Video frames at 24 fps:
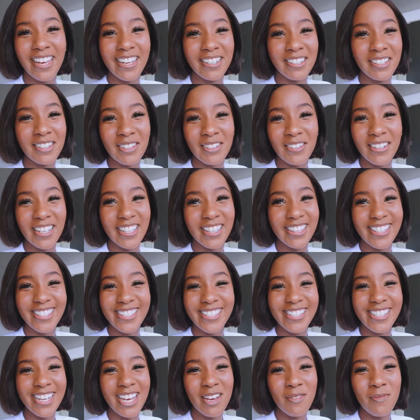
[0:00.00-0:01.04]
I didn't look at the
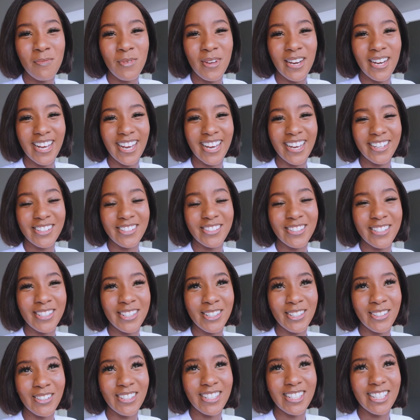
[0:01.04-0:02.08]
time when I actually
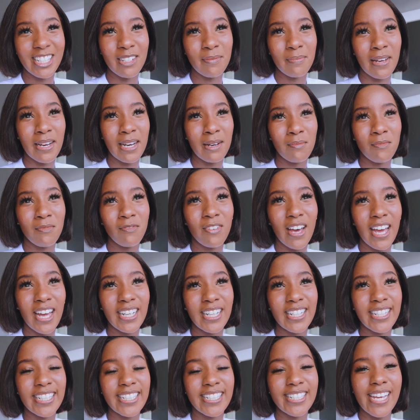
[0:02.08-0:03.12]
started, but I'm
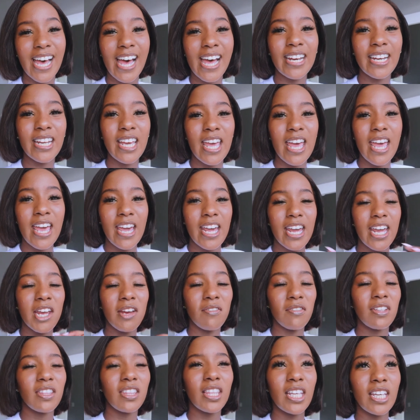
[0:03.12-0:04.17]
finally done.
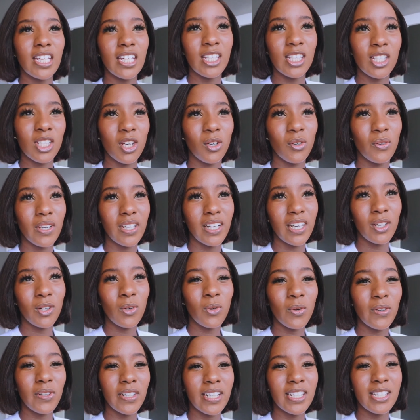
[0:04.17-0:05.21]
Everything is going
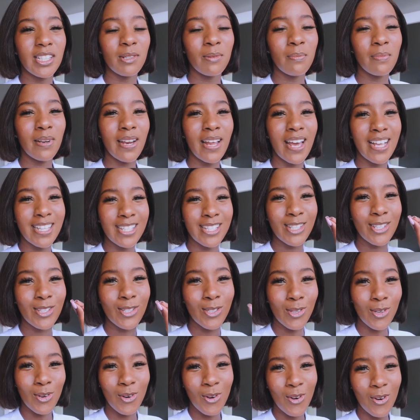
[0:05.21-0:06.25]
according to plan,
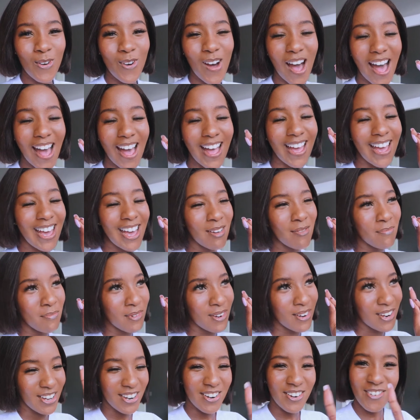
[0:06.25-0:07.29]
so I am
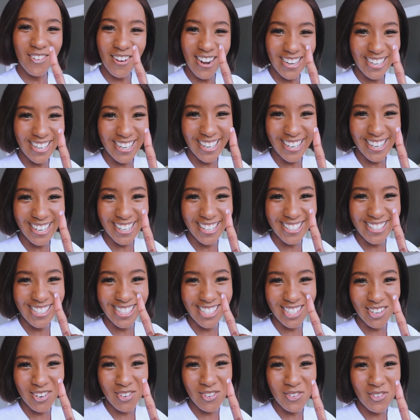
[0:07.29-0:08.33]
not running late
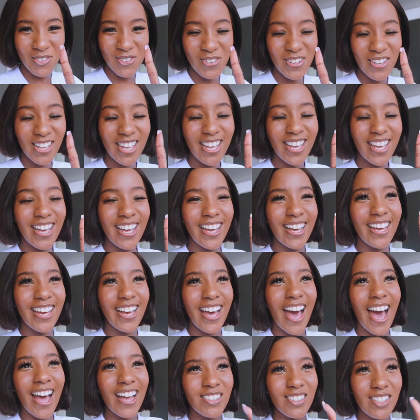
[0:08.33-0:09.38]
at all.
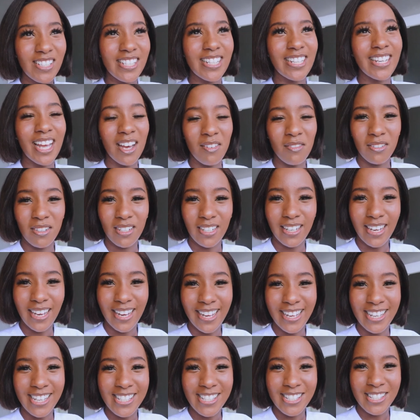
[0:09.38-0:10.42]
I just love it,
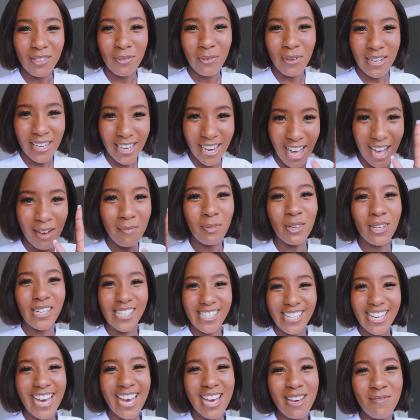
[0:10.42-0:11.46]
guys, when I'm on
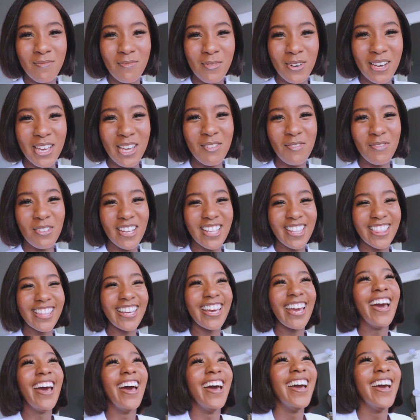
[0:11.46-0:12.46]
time for everything.